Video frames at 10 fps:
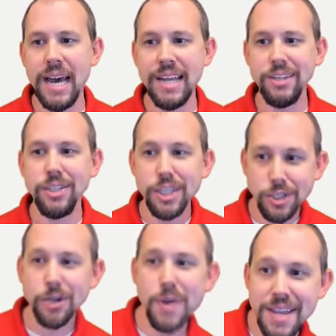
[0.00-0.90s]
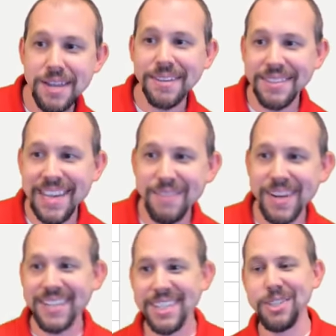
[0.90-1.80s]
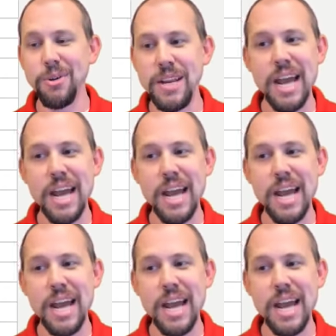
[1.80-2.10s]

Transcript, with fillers: I disagree, David, I disagree.